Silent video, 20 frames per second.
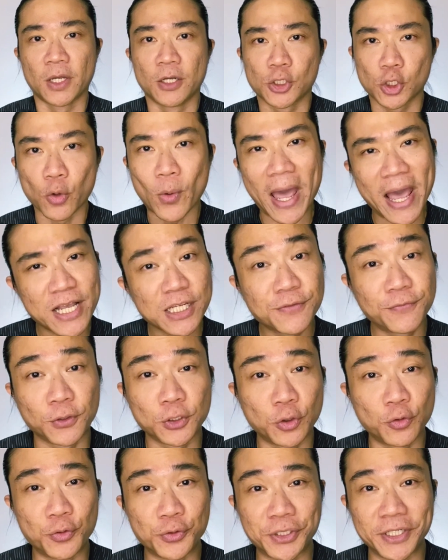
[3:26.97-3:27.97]
So as for
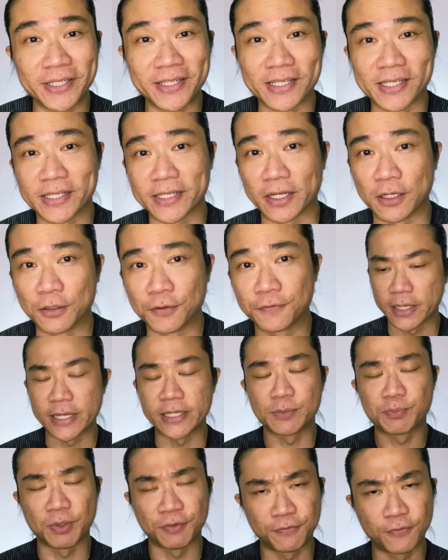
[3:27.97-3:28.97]
the routine itself,
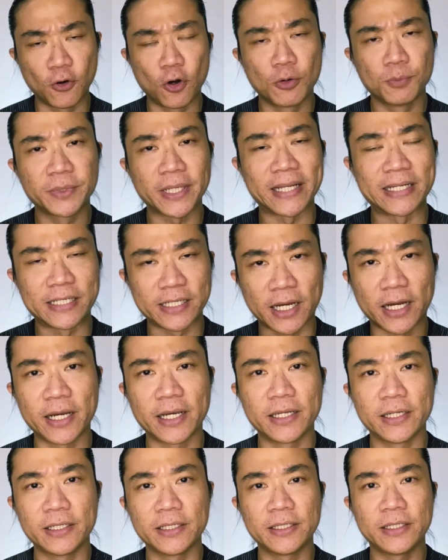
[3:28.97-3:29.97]
it's performed
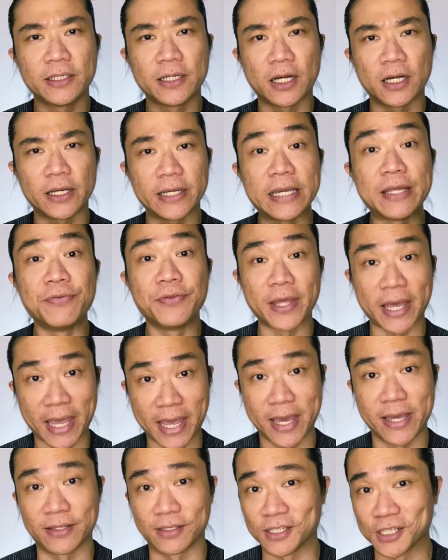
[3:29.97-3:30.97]
entirely in the
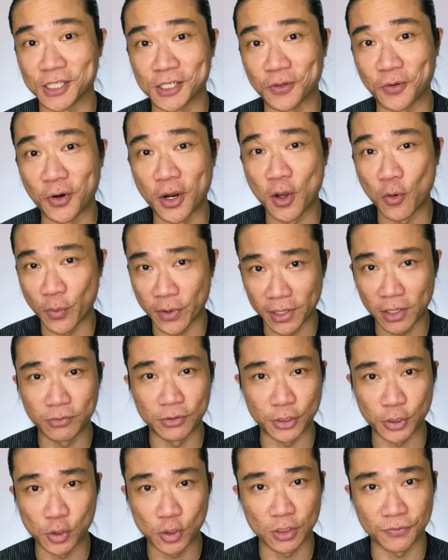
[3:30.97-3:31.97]
hands, right, without
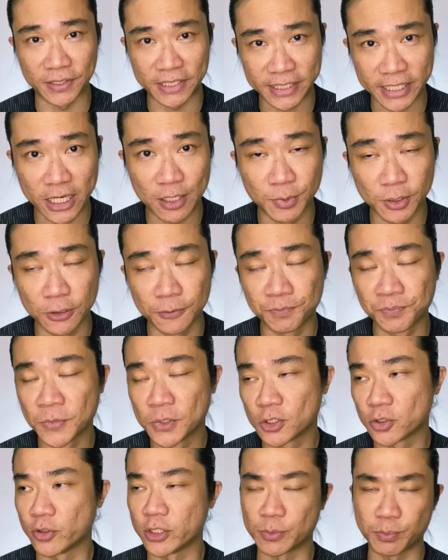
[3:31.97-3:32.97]
the use of a table.
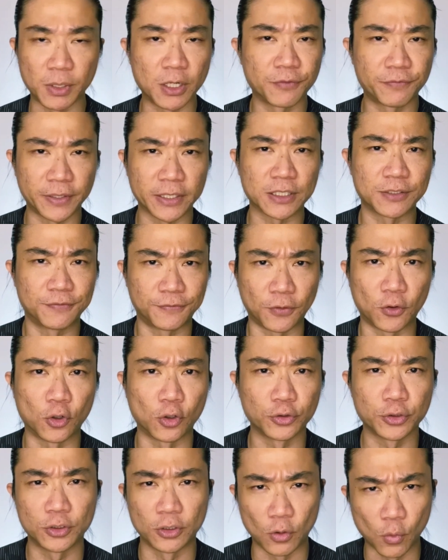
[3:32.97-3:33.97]
So it's perfect
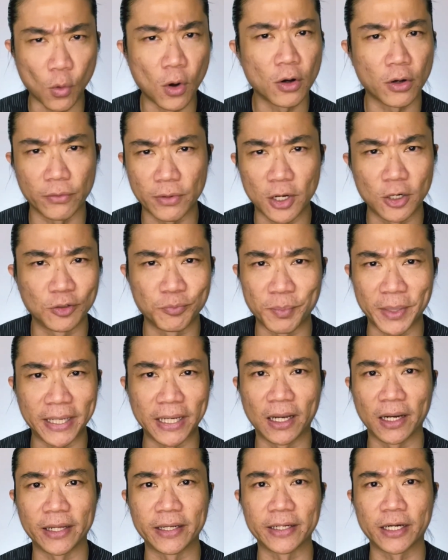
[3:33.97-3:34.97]
for, walk around,
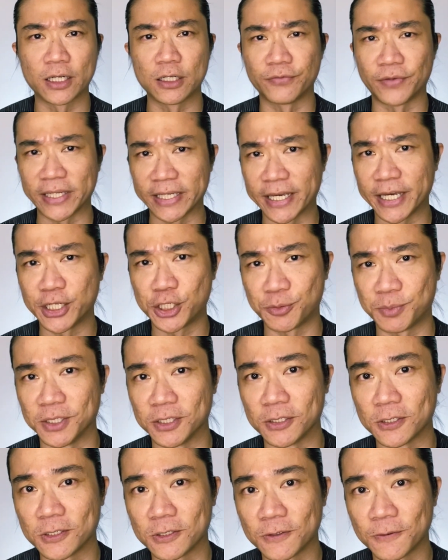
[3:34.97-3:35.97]
mingling kind of
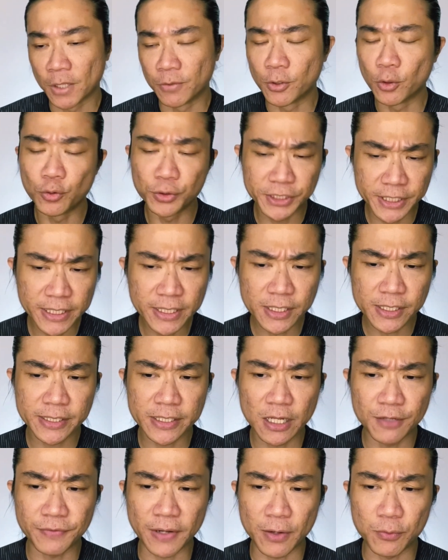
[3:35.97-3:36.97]
engagements. The routine
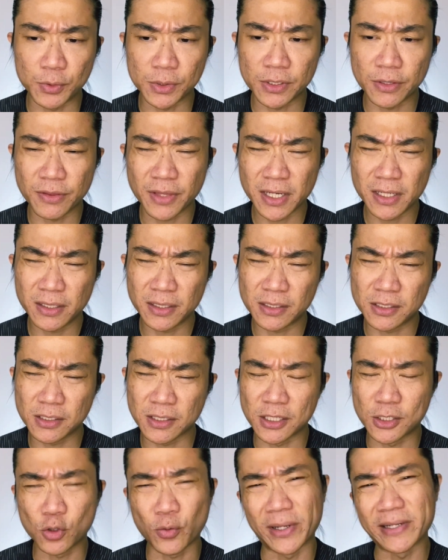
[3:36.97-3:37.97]
itself, I would think it's
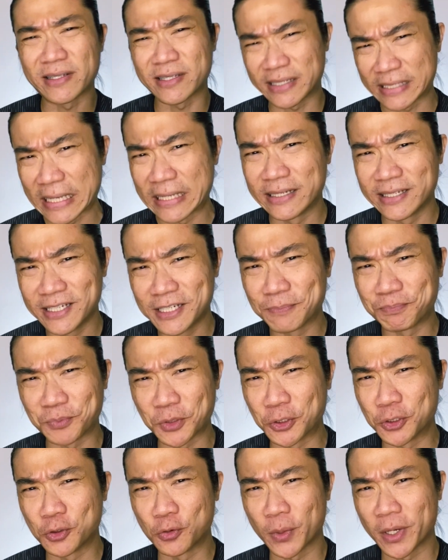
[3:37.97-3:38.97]
quite standard,
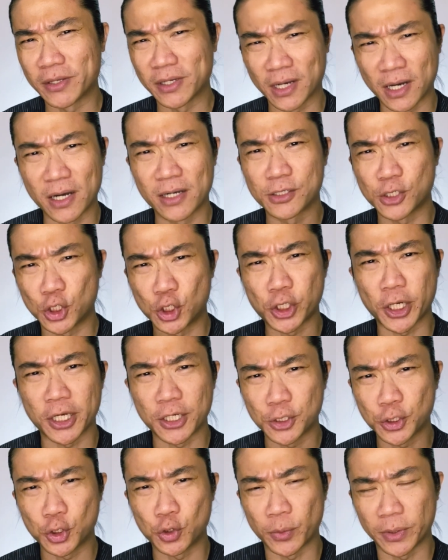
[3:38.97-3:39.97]
where the cards
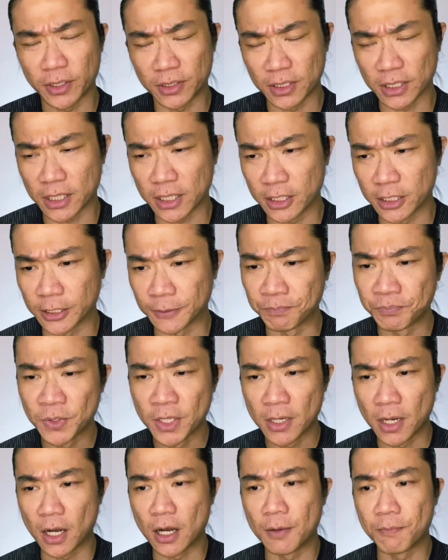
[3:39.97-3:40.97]
change to another card.
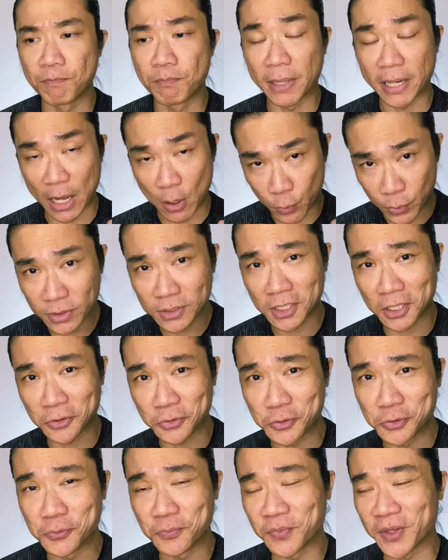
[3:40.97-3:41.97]
But I will tell
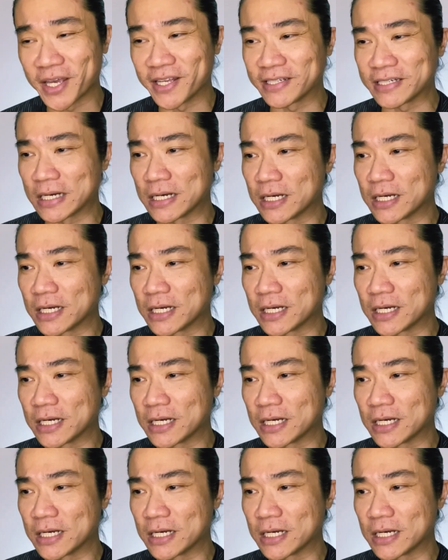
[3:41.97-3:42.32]
you that